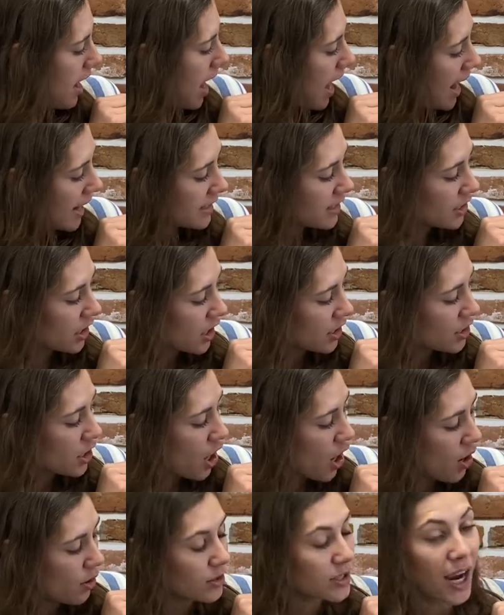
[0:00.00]
I did not
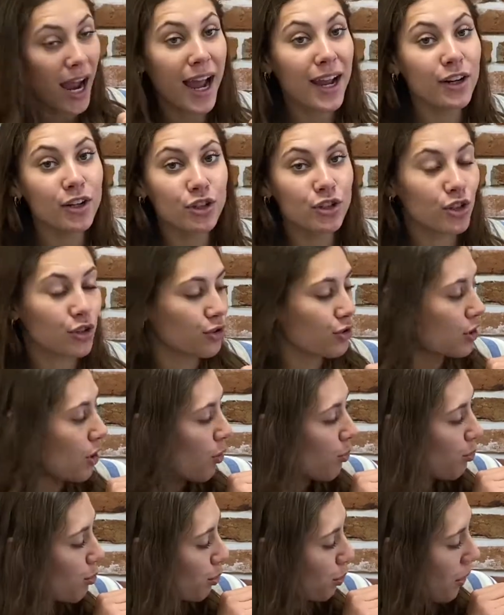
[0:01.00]
know tigers are so
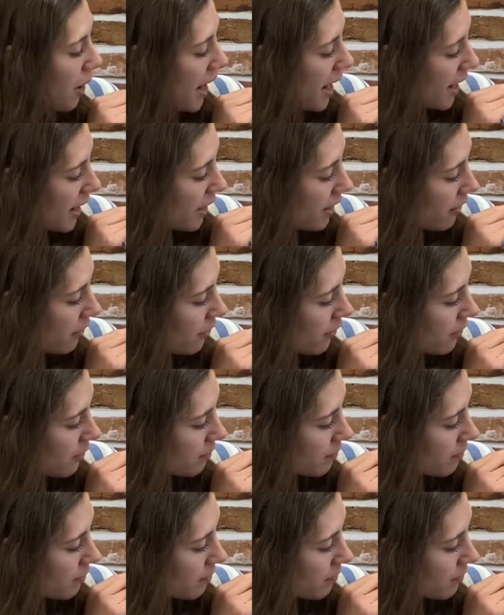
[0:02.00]
brave.